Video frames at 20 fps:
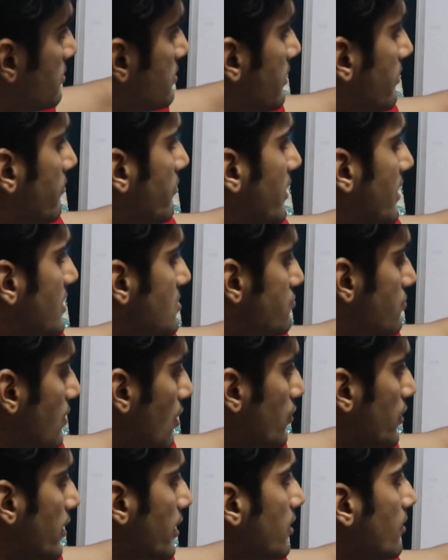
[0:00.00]
server has
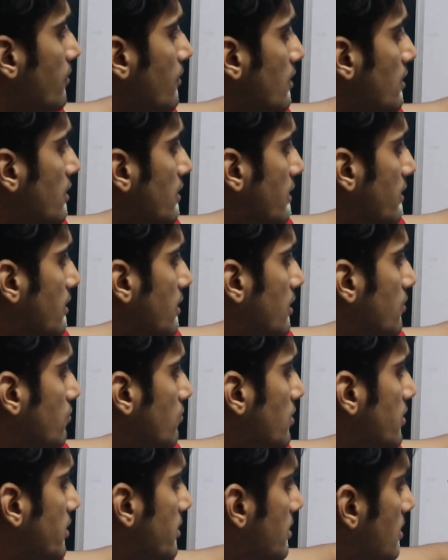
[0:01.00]
found it, it
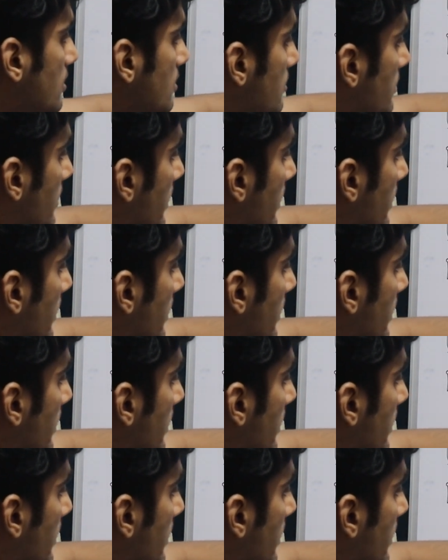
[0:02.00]
will return